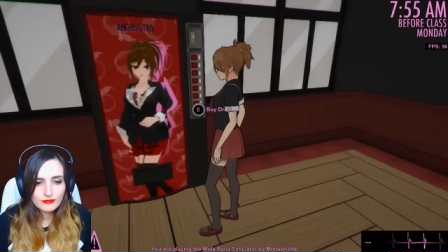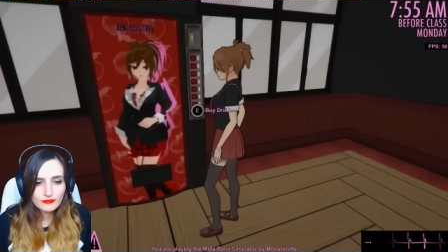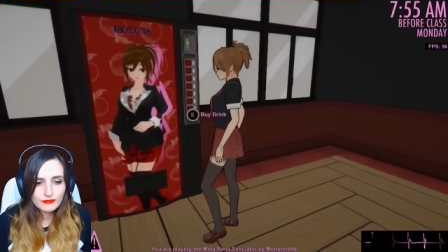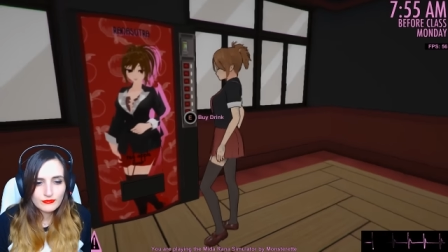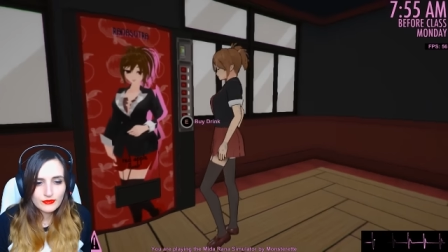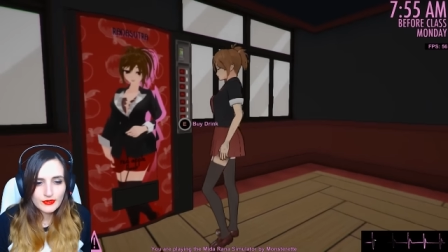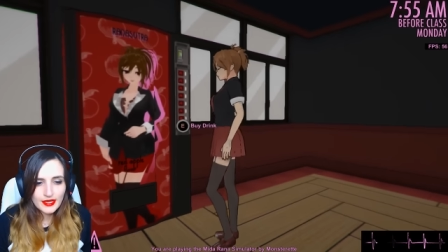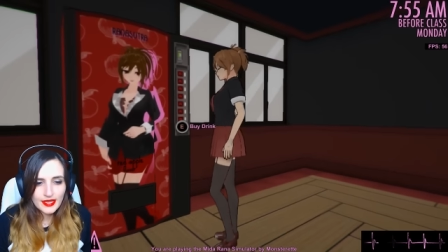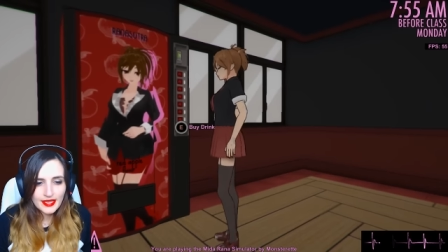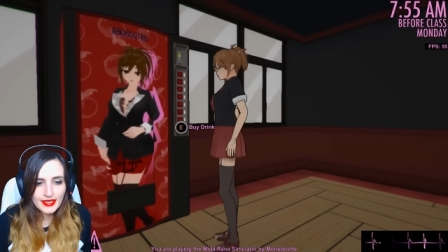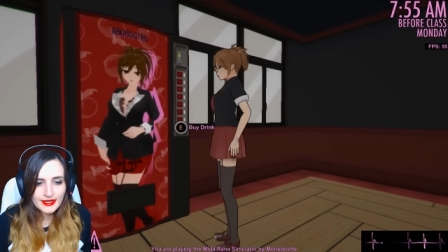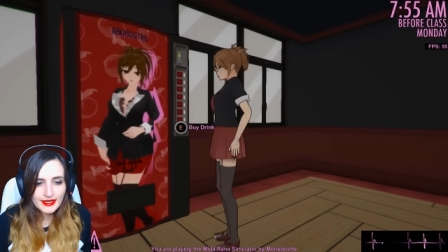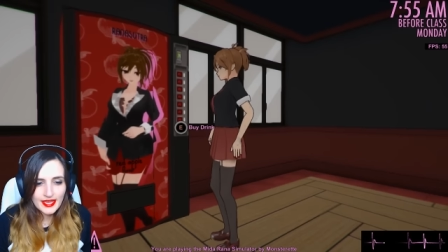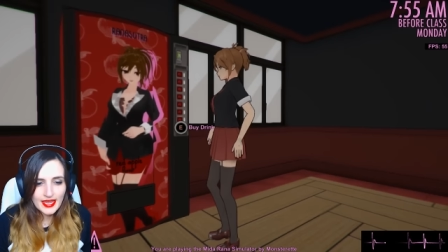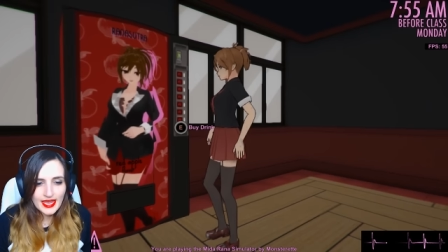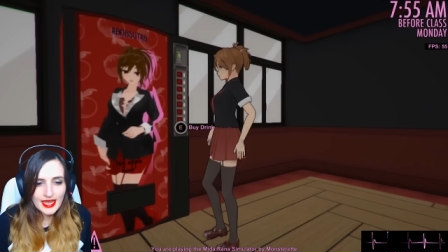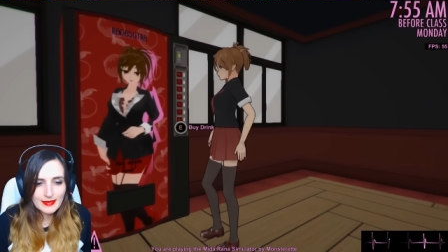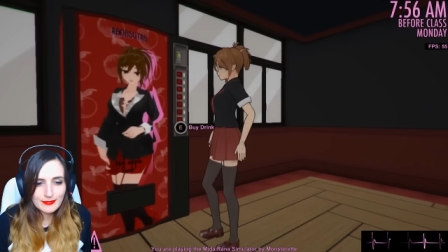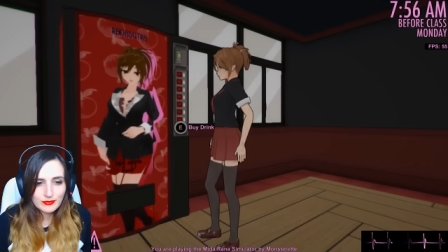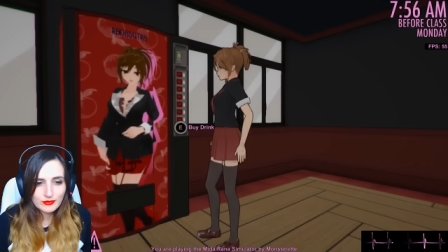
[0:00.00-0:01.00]
Red
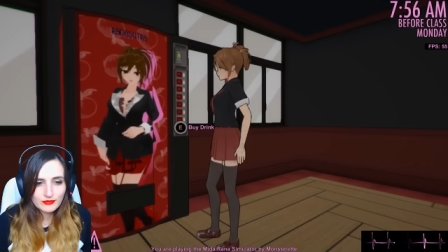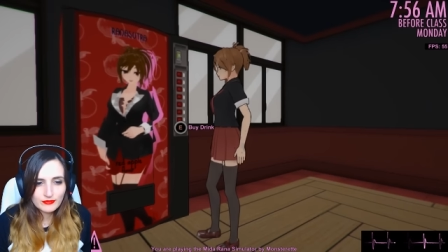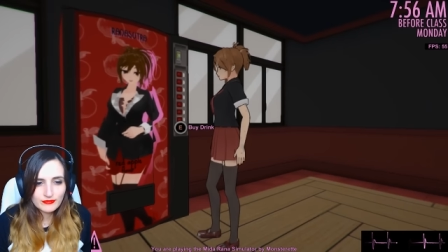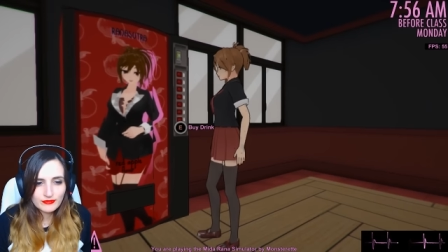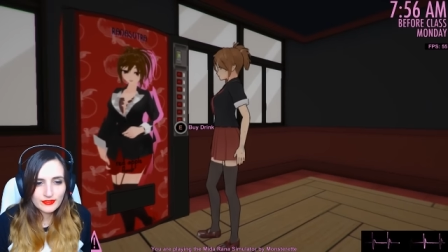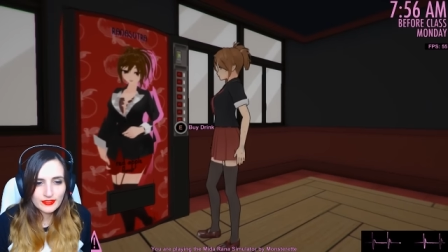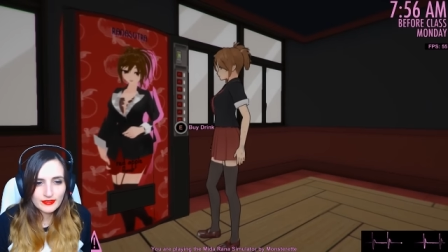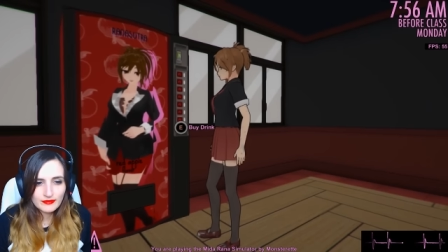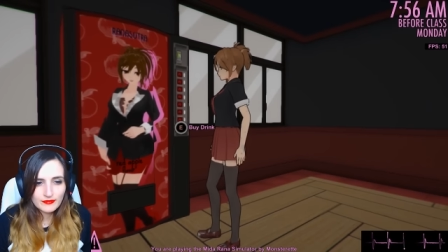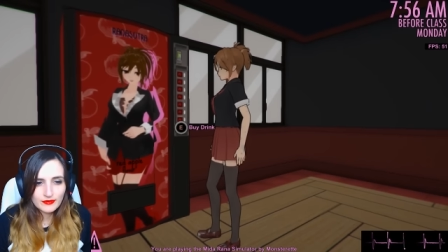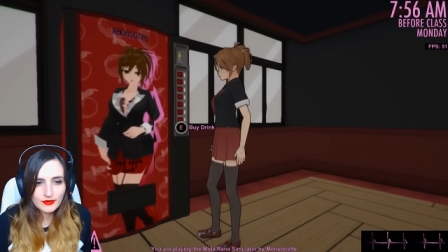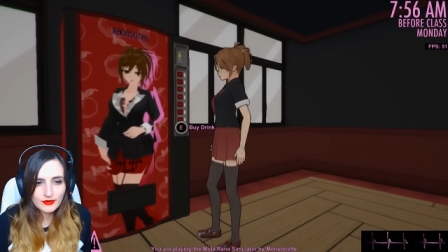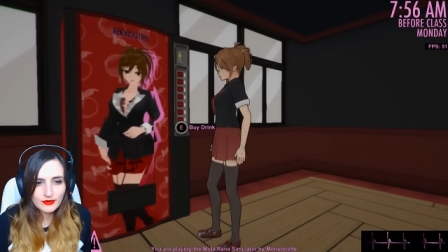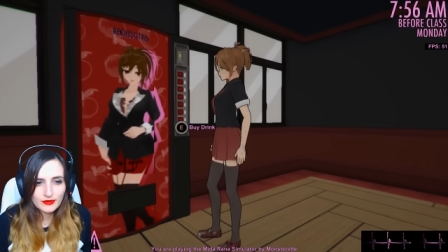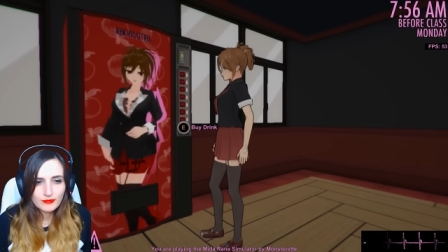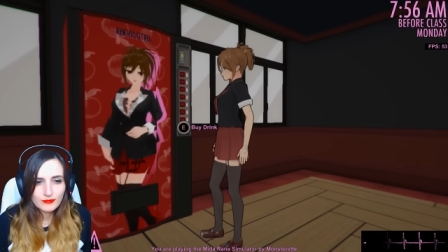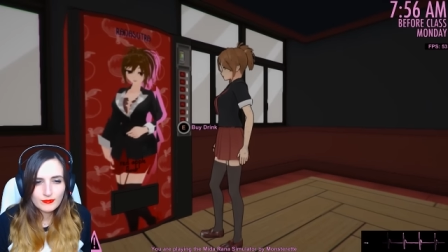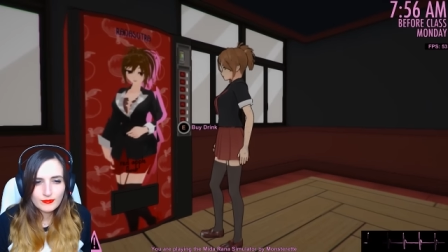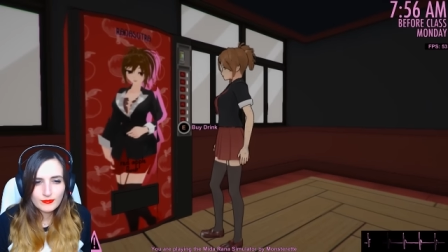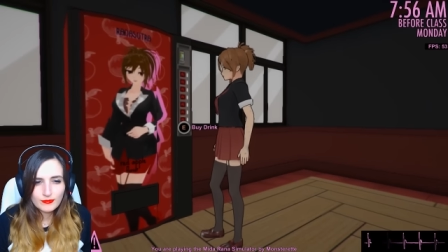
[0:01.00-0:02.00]
apple
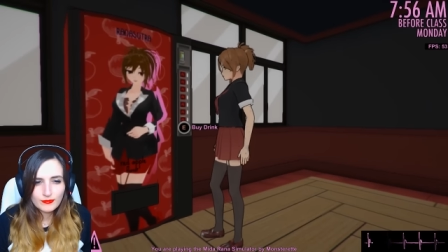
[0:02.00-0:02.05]
flavor.